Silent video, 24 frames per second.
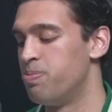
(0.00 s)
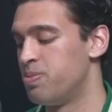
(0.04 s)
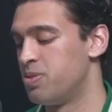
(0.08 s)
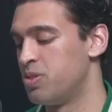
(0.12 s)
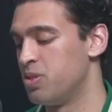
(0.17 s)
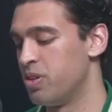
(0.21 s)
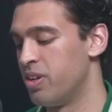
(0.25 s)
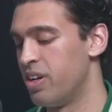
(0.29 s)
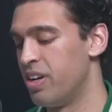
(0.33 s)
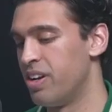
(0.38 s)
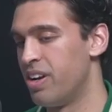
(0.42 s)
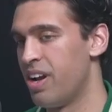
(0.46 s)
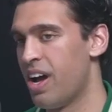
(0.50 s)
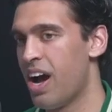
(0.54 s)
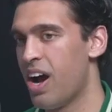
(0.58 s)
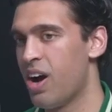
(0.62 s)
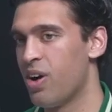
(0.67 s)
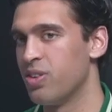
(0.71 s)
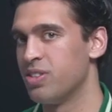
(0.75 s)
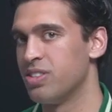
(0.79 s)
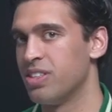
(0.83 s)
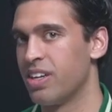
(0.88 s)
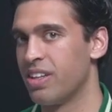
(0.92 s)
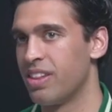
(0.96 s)
so then now
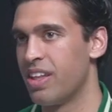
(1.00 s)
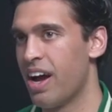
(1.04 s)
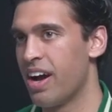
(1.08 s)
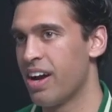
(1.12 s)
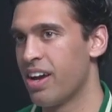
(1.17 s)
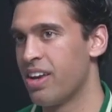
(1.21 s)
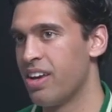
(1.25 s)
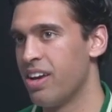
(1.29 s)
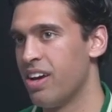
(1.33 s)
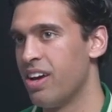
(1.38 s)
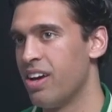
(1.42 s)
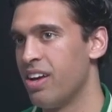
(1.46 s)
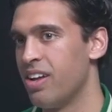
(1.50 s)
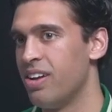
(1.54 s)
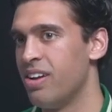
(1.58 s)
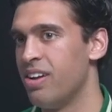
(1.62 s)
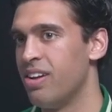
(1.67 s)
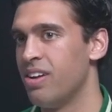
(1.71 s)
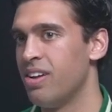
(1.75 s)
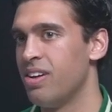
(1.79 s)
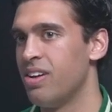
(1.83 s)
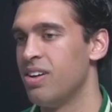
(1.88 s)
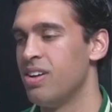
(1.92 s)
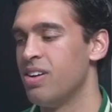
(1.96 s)
it's like that kid
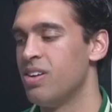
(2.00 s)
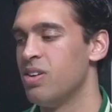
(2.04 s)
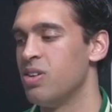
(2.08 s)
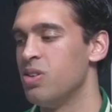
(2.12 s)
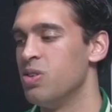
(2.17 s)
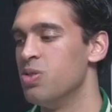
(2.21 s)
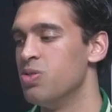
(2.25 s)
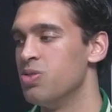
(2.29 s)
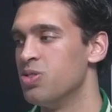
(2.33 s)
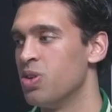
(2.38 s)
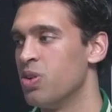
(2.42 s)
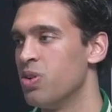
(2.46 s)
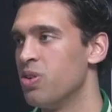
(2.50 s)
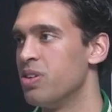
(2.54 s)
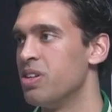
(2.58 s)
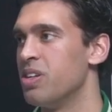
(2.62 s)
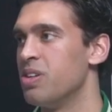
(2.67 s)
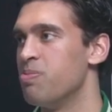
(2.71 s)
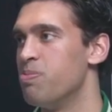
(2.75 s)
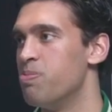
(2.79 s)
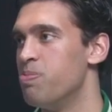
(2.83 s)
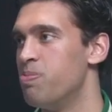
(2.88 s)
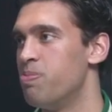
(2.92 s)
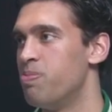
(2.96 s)
who's
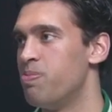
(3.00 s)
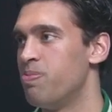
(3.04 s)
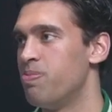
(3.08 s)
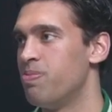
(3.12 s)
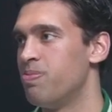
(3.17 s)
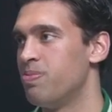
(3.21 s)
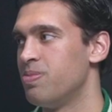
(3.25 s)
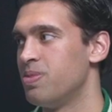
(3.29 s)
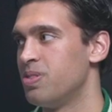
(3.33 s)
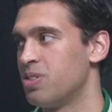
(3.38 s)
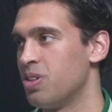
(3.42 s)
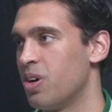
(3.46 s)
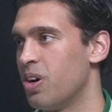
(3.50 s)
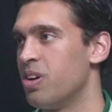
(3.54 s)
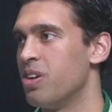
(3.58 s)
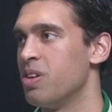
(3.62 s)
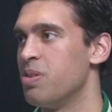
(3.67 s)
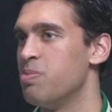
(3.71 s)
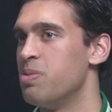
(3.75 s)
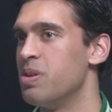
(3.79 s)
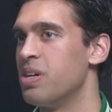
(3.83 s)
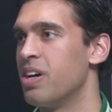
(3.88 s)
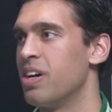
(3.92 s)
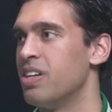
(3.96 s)
only
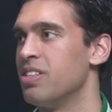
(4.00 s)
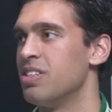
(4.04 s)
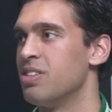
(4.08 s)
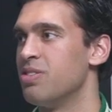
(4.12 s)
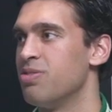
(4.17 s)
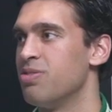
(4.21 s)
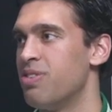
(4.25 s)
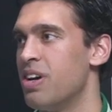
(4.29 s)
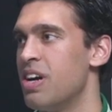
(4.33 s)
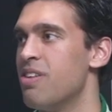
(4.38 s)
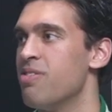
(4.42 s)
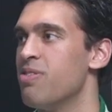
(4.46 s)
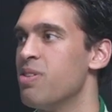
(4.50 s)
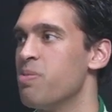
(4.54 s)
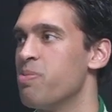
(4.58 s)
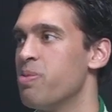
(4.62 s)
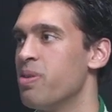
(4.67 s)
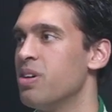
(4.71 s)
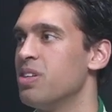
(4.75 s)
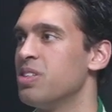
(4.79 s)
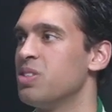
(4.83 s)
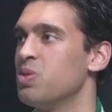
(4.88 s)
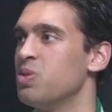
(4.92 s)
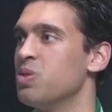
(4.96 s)
started because his favorite
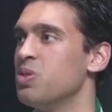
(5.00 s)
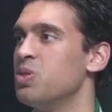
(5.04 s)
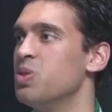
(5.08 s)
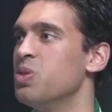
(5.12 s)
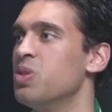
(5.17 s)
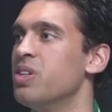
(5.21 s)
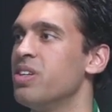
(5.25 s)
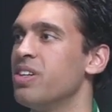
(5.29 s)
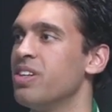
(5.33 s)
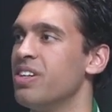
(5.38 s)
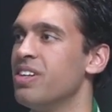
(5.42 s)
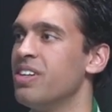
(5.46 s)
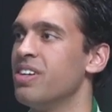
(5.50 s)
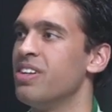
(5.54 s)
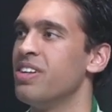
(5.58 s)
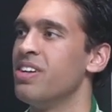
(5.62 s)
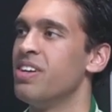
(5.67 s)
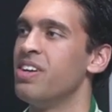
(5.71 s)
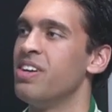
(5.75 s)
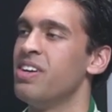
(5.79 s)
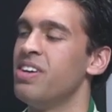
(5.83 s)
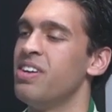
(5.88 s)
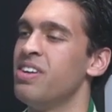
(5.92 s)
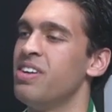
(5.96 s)
person was doing it.
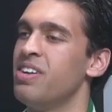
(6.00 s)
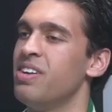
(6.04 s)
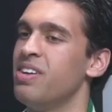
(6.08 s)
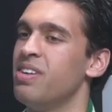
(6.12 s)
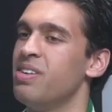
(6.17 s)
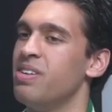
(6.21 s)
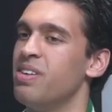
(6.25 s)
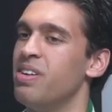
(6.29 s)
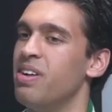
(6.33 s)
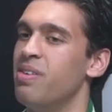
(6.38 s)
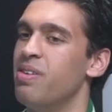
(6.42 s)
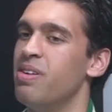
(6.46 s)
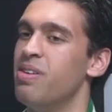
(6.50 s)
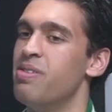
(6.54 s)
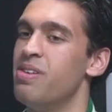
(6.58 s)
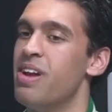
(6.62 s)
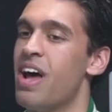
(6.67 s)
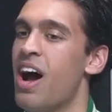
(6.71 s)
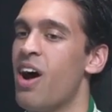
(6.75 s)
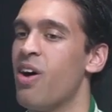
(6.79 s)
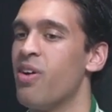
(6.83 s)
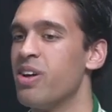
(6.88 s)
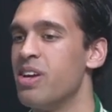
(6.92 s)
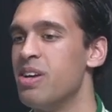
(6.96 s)
Yeah. Yeah.
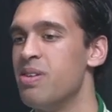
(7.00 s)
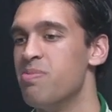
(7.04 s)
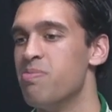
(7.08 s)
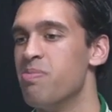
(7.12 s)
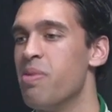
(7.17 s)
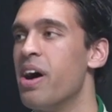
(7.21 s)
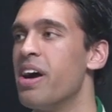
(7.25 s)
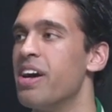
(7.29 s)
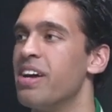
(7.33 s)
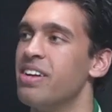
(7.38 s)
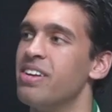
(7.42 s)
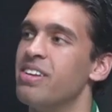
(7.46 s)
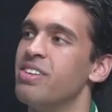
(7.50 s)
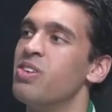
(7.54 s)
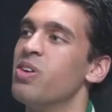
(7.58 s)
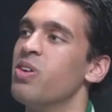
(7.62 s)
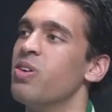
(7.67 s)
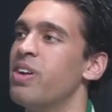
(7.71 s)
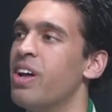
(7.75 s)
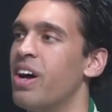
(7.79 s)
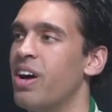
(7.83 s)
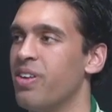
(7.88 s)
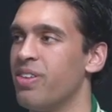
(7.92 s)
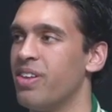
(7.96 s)
Now he might go
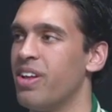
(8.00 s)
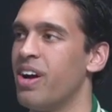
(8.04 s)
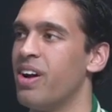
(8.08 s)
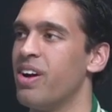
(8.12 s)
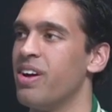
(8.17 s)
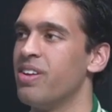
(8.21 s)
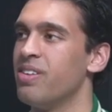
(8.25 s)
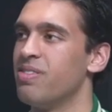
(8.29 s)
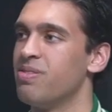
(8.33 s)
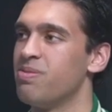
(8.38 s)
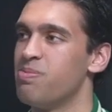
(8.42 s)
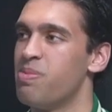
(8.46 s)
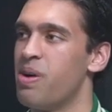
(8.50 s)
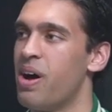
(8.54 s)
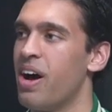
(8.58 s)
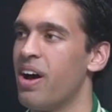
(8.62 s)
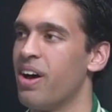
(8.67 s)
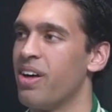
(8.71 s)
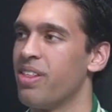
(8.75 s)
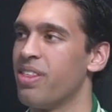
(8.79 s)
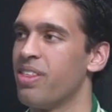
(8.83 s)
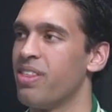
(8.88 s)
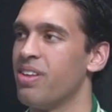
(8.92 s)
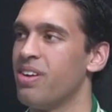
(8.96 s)
down that
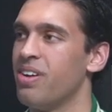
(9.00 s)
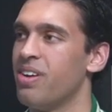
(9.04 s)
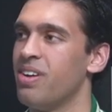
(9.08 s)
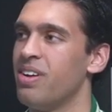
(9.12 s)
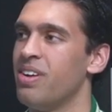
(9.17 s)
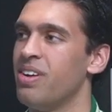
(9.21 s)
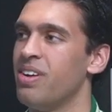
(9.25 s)
path, path, path